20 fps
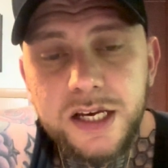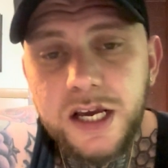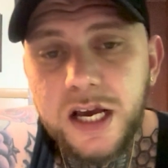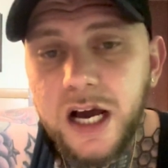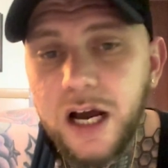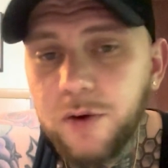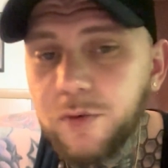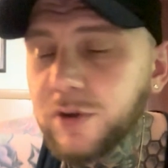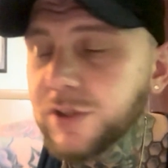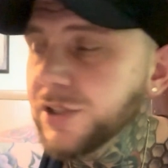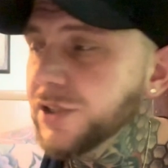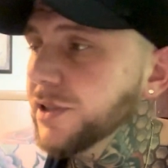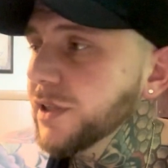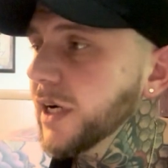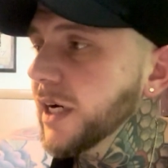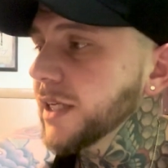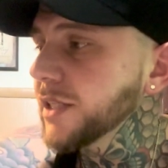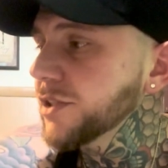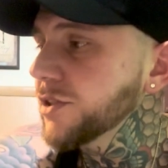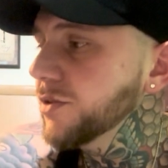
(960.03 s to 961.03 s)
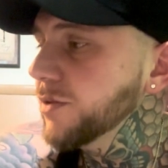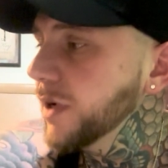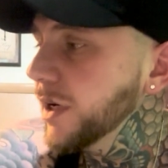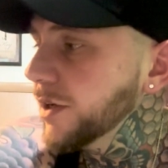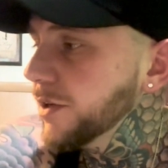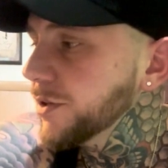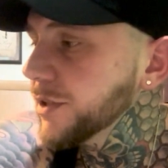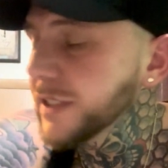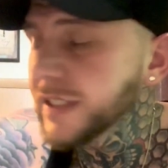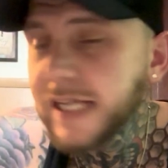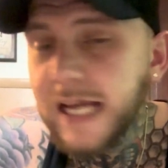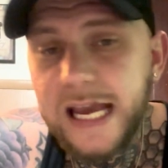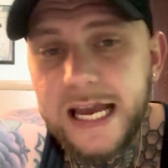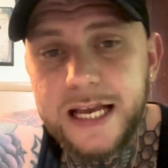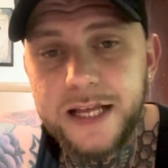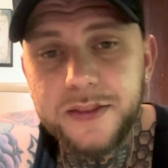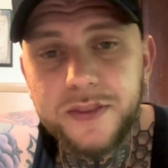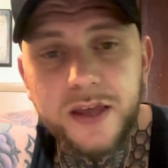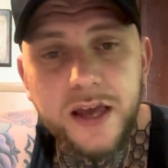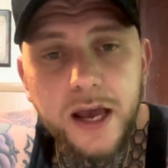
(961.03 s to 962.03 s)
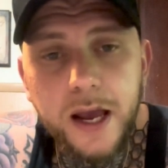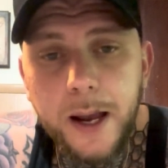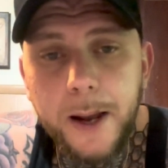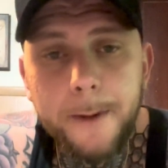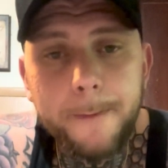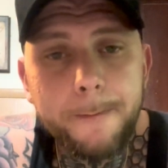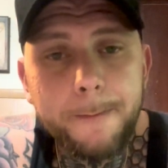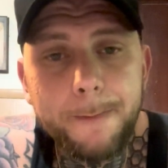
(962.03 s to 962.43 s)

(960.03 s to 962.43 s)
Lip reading: I want you guys to understand that